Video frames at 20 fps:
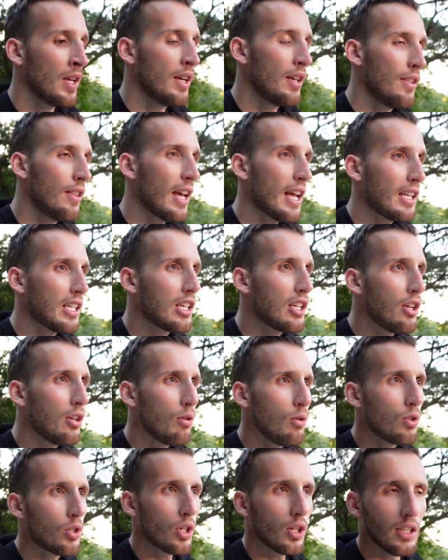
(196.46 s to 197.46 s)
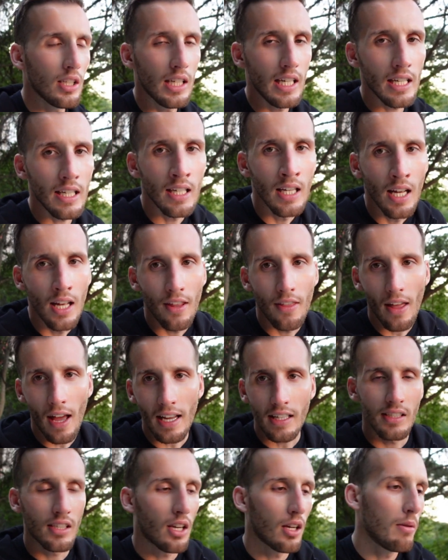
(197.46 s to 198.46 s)
then usually
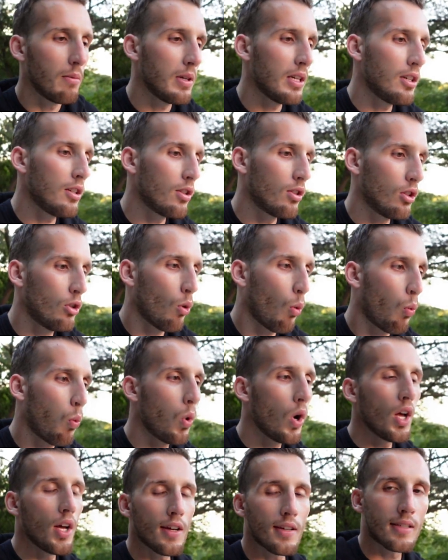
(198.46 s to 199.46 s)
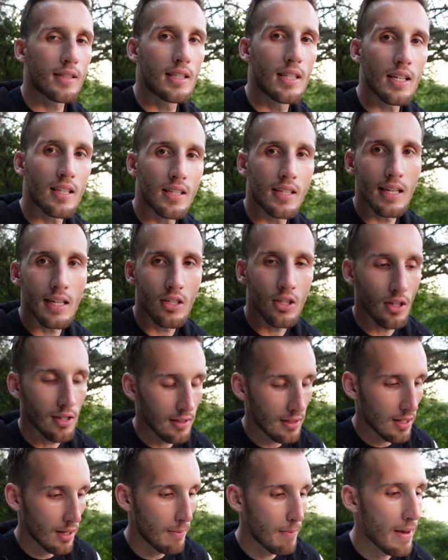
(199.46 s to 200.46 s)
that is going to be the worst
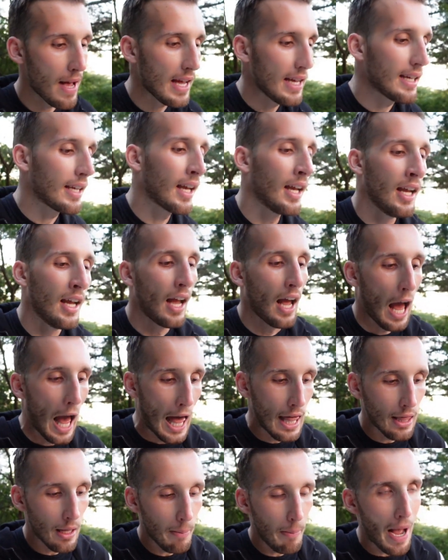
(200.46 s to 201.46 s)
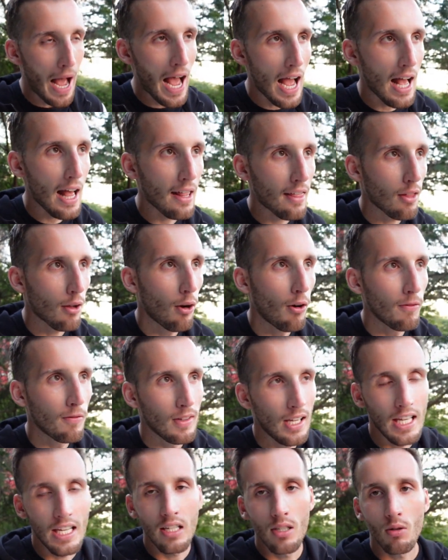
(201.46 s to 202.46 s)
decision to make. And the path of
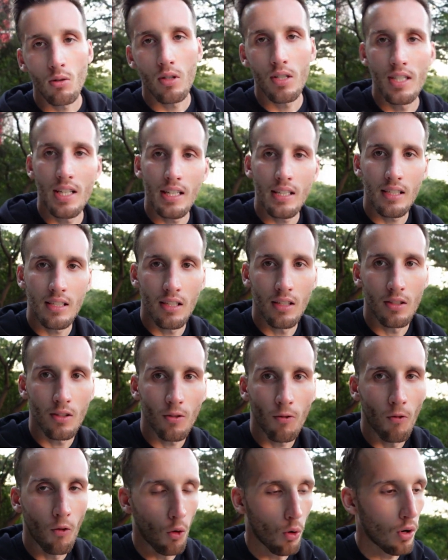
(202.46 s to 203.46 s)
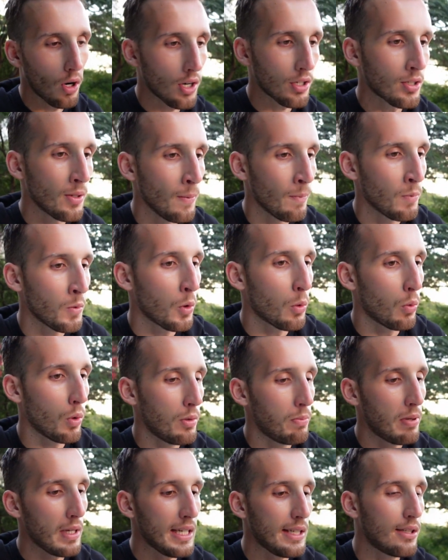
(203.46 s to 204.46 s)
least resistance for us
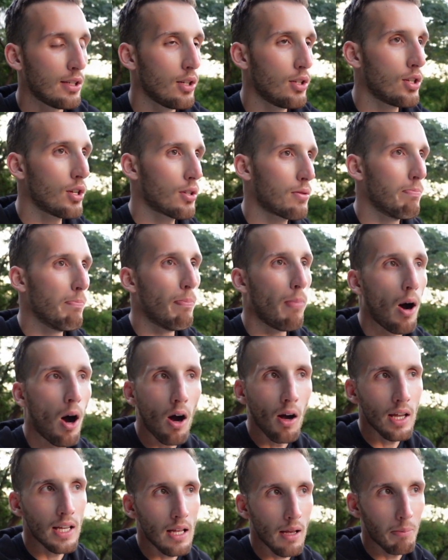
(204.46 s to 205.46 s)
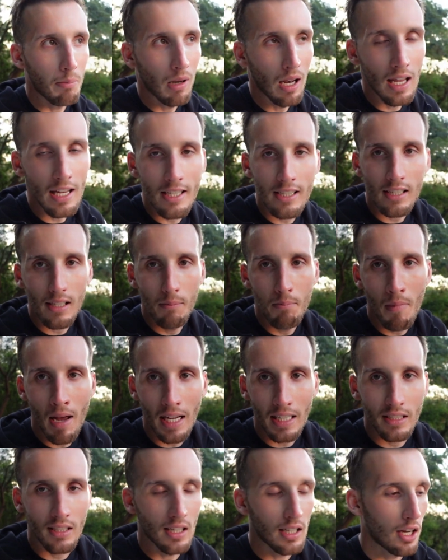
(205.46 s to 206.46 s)
would be to just buy a place in
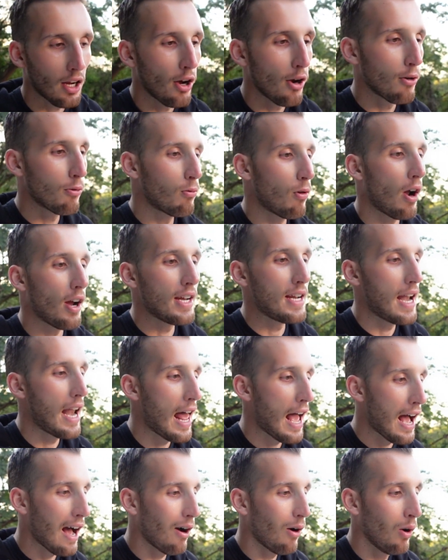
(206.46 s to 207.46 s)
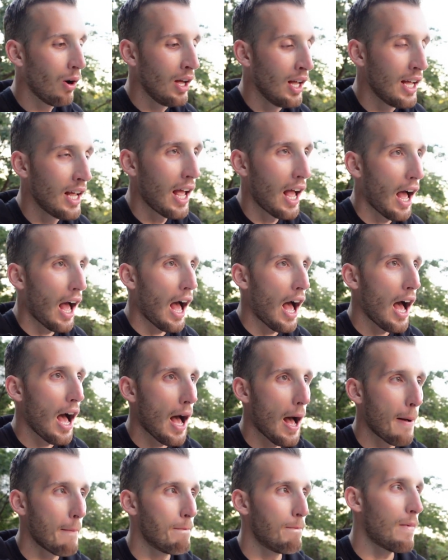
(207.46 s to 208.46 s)
Mexico right now.
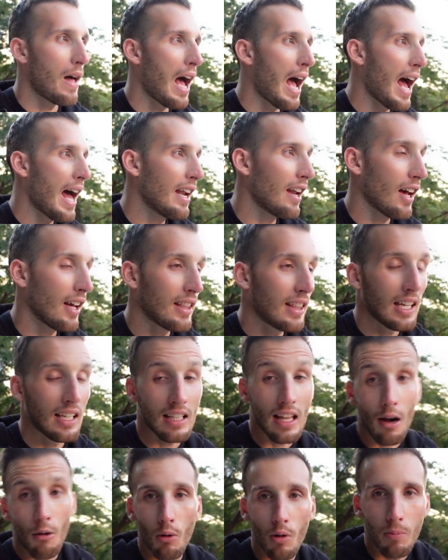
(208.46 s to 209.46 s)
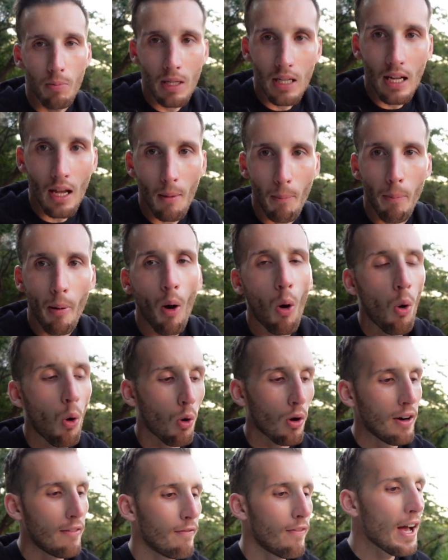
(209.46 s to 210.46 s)
And I think that would be a
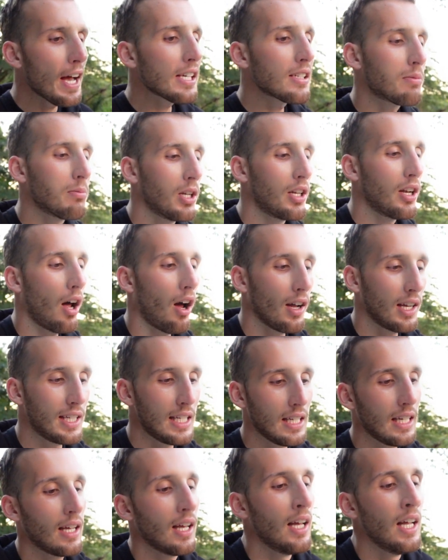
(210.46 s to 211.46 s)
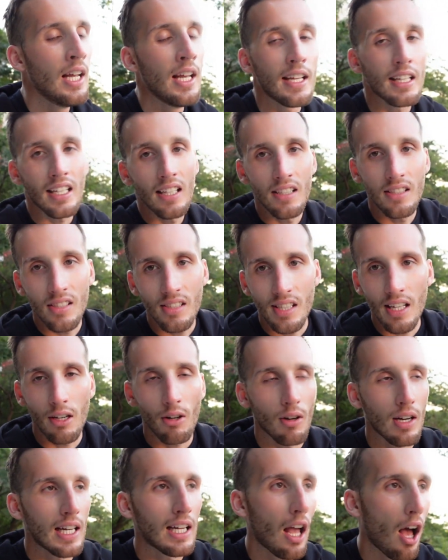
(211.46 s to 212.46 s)
poor investment idea,
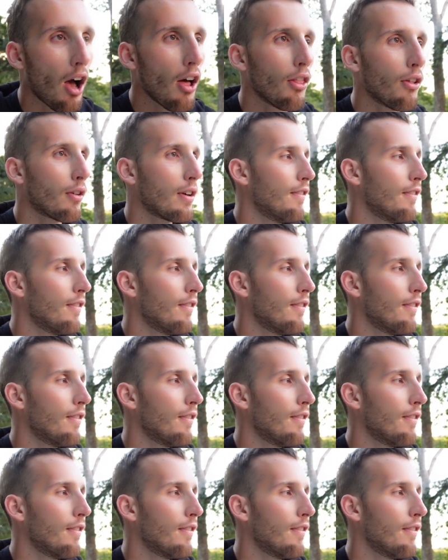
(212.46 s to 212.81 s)
considering other